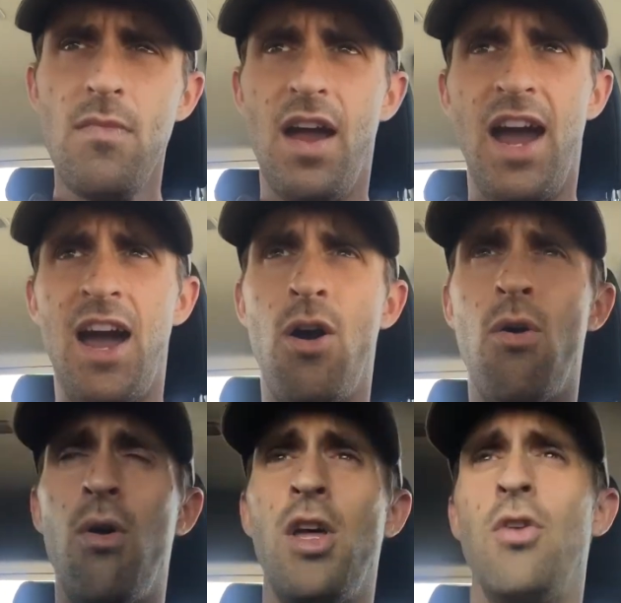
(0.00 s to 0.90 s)

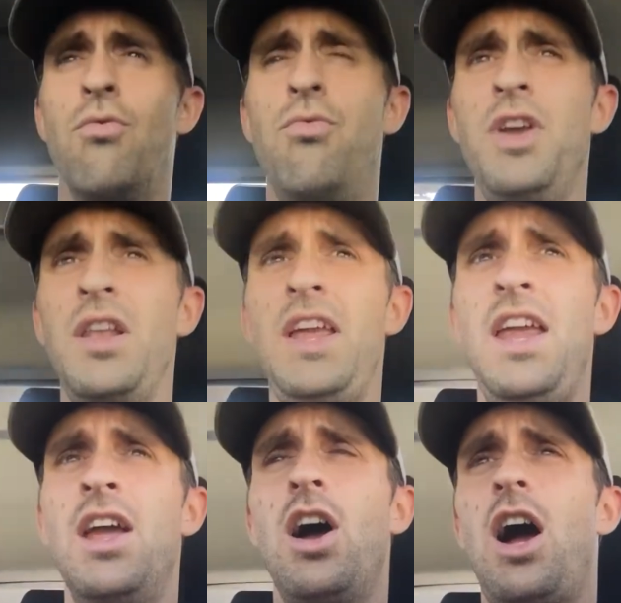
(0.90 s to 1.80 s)
how
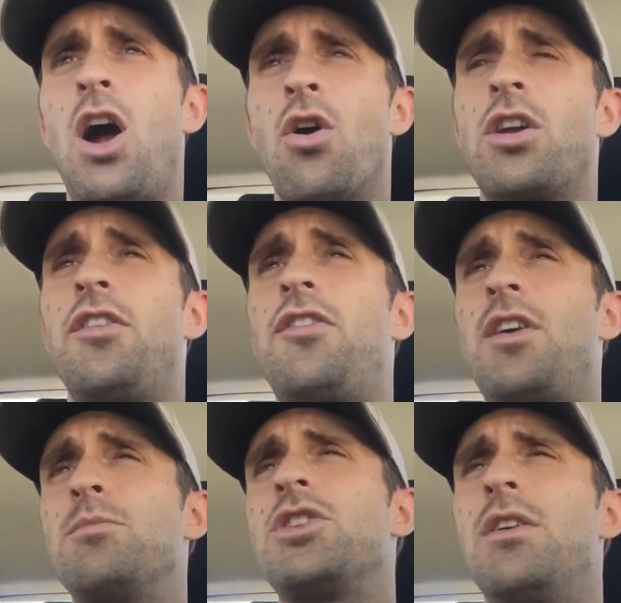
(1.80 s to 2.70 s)
really our
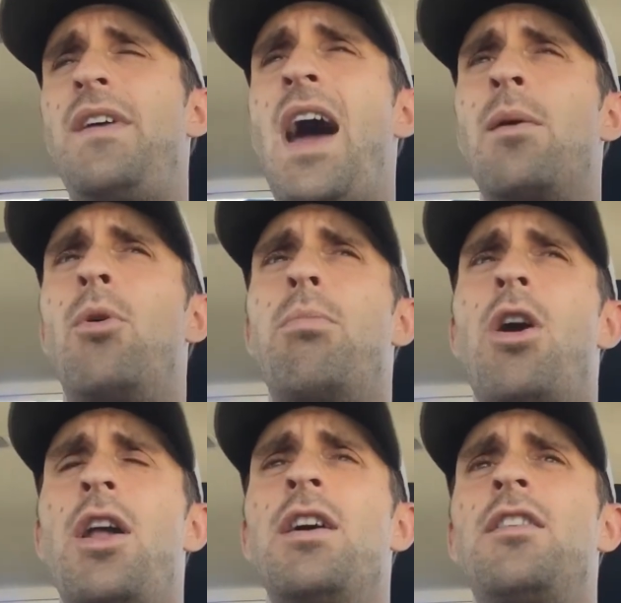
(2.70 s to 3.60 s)
consumption of animal
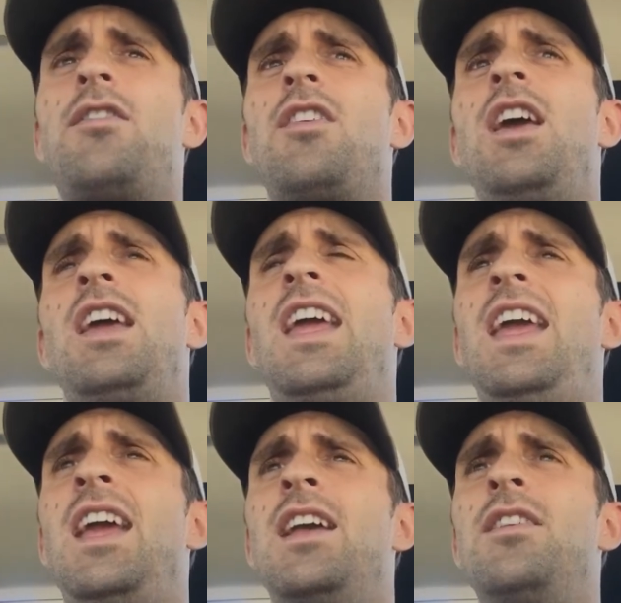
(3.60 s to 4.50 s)
products
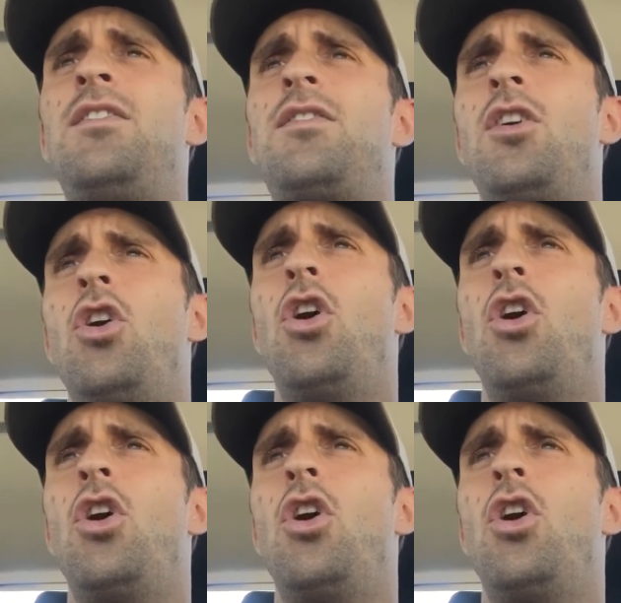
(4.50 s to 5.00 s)
is